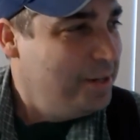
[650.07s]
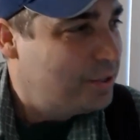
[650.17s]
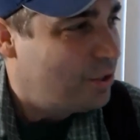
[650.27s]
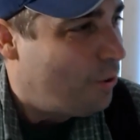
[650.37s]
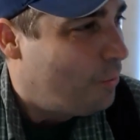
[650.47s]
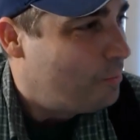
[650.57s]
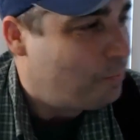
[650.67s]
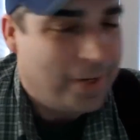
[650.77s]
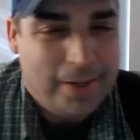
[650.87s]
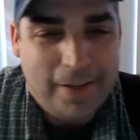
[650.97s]
So
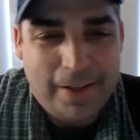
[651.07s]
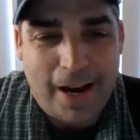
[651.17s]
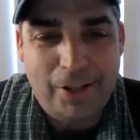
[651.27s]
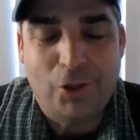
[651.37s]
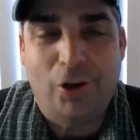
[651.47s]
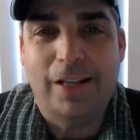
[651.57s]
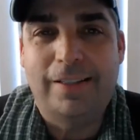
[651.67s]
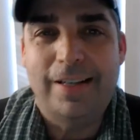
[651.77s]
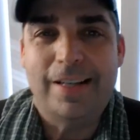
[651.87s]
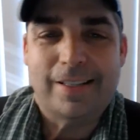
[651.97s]
I took her
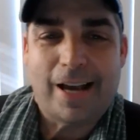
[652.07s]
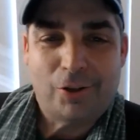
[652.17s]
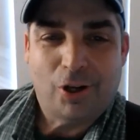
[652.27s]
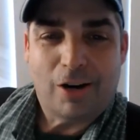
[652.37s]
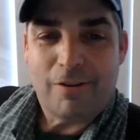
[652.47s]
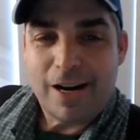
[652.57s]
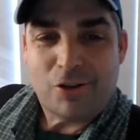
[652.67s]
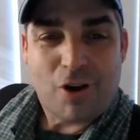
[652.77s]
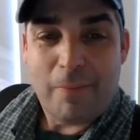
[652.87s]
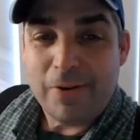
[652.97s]
to this. I took her on
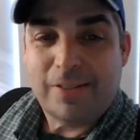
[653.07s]
a job.